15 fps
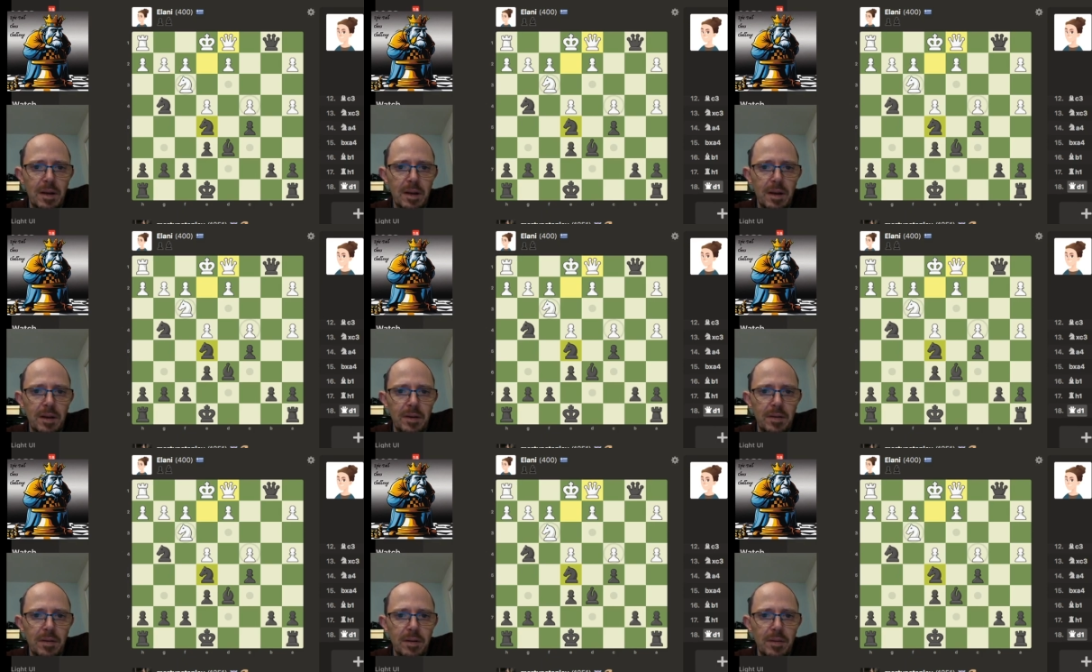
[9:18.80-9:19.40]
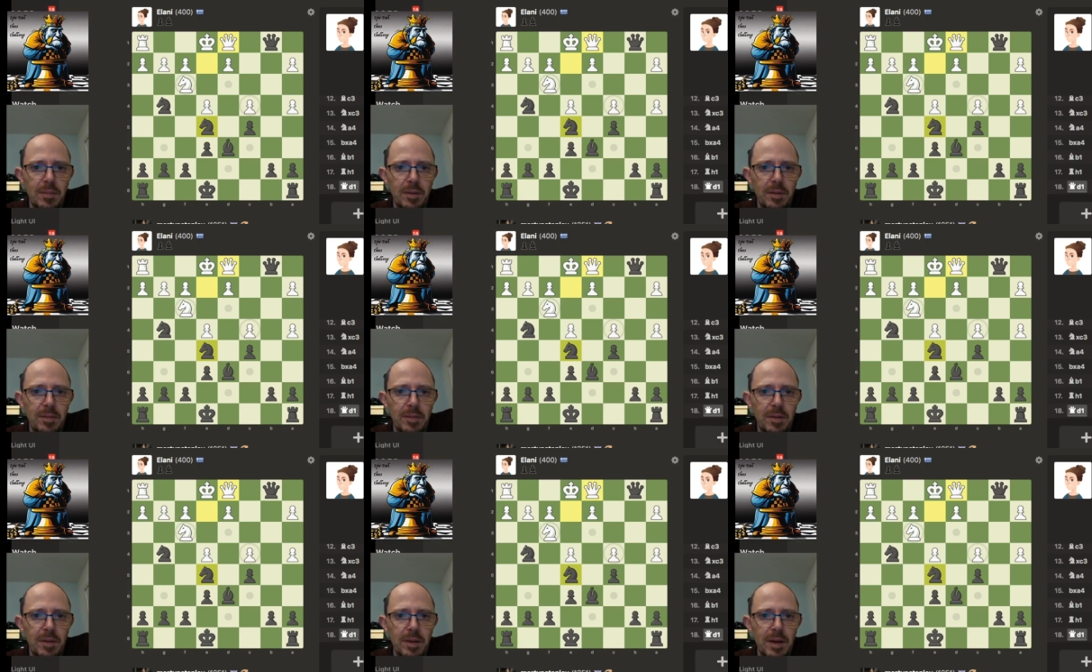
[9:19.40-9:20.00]
I've got to move
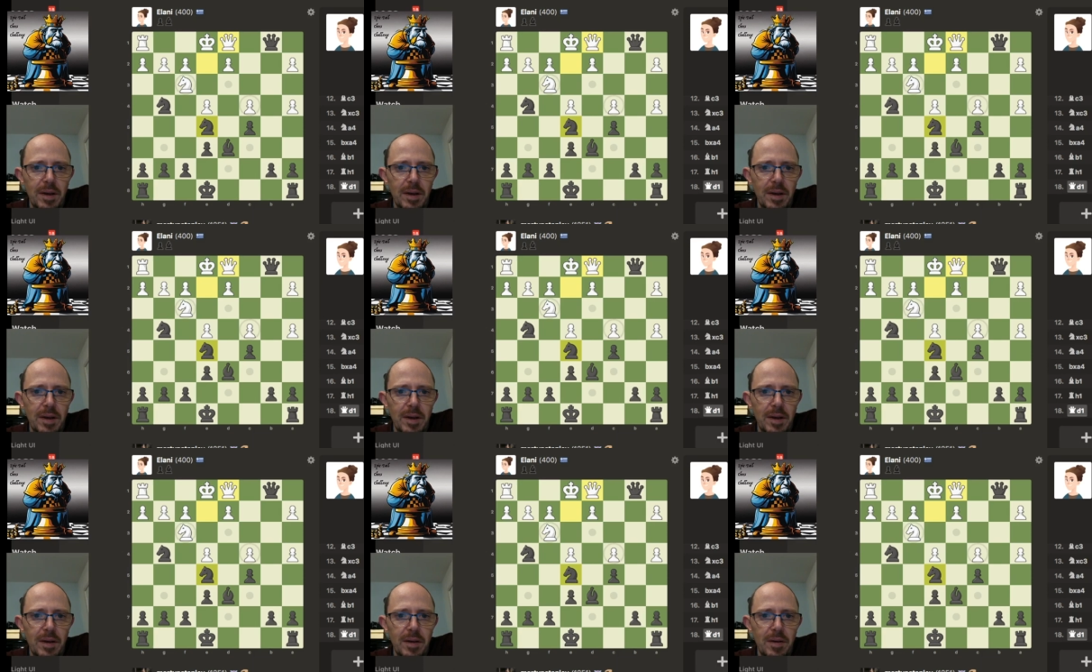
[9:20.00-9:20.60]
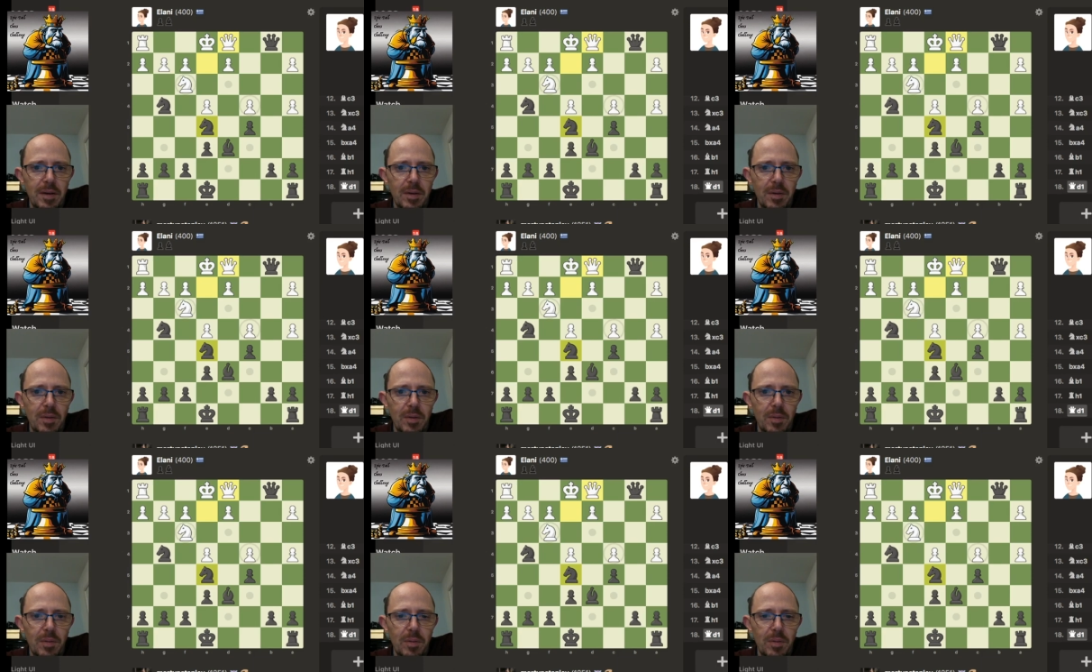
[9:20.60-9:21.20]
to there
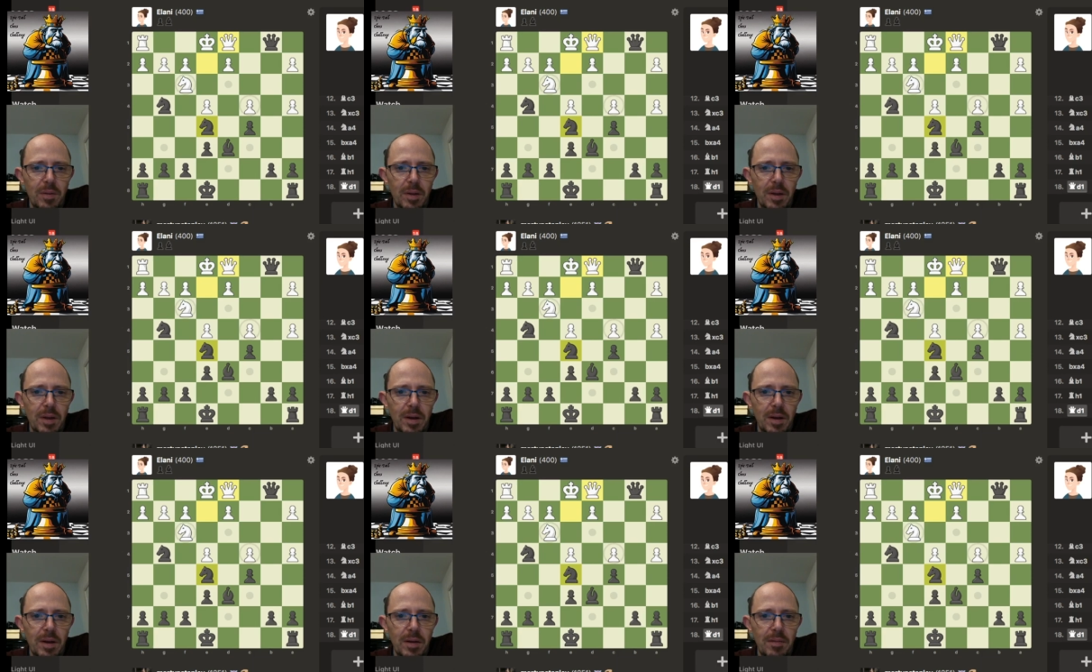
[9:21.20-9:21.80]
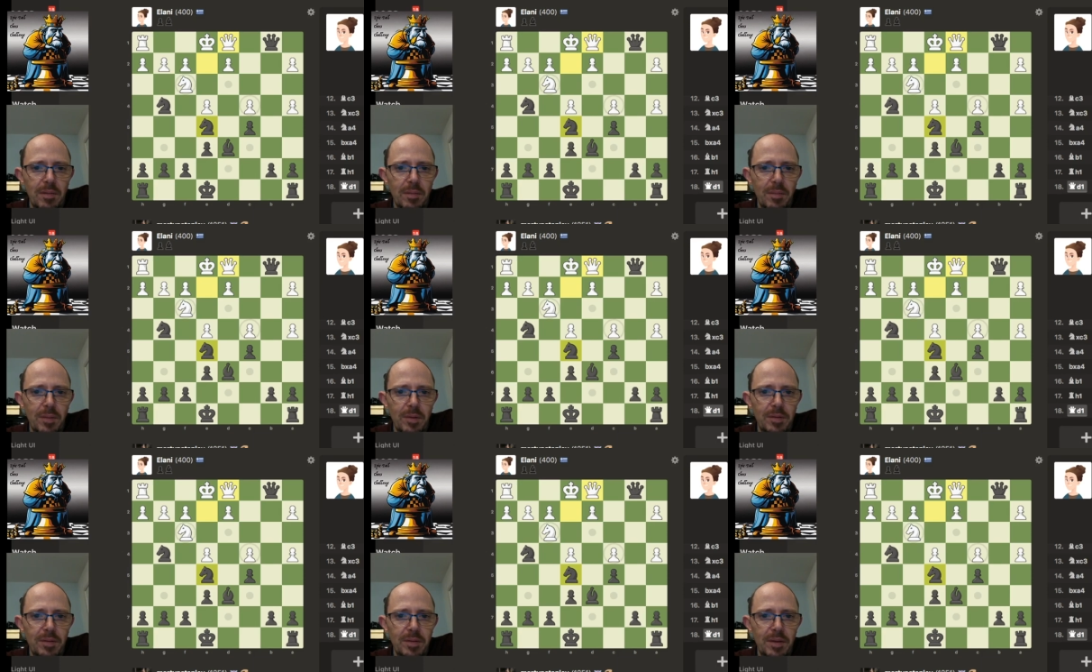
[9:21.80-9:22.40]
or there.
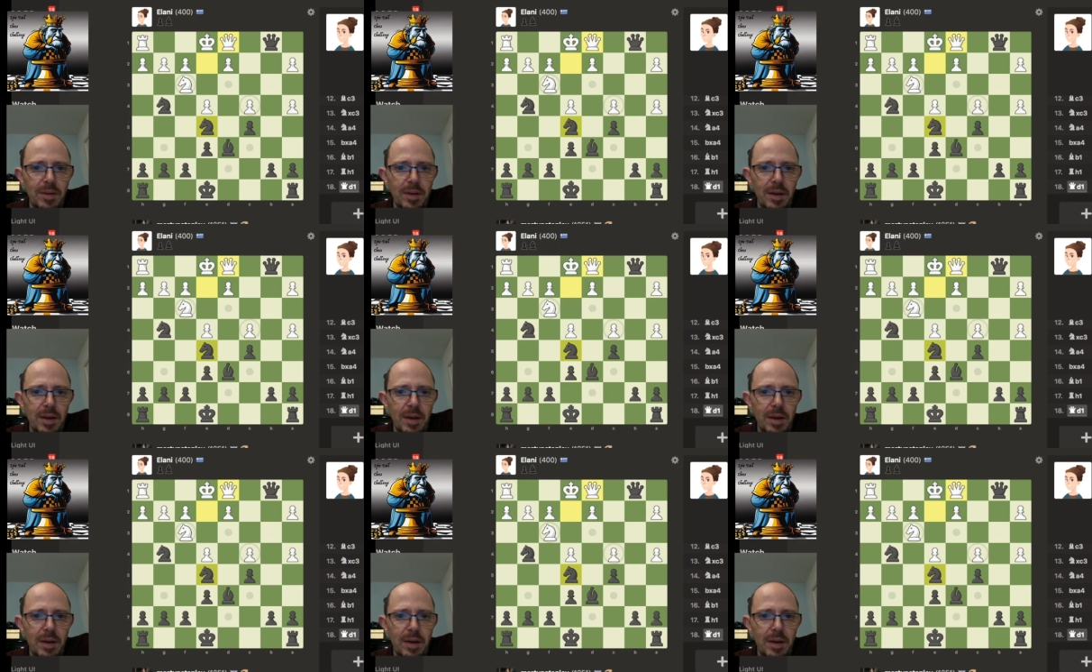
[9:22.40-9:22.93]
Moves to there.